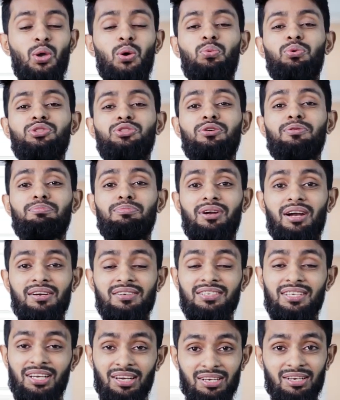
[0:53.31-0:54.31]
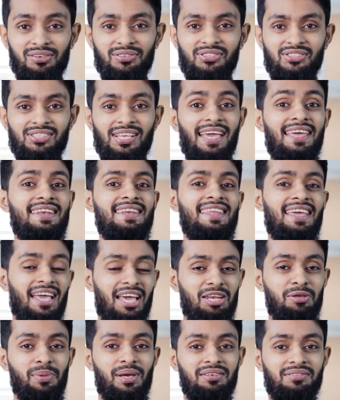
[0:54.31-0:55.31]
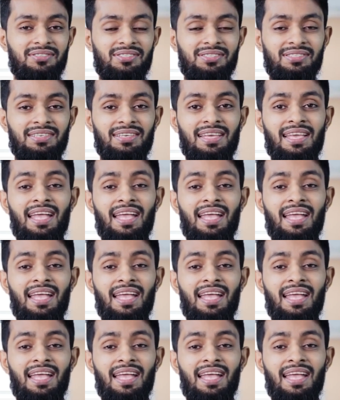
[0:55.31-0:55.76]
with your brand colors and elements.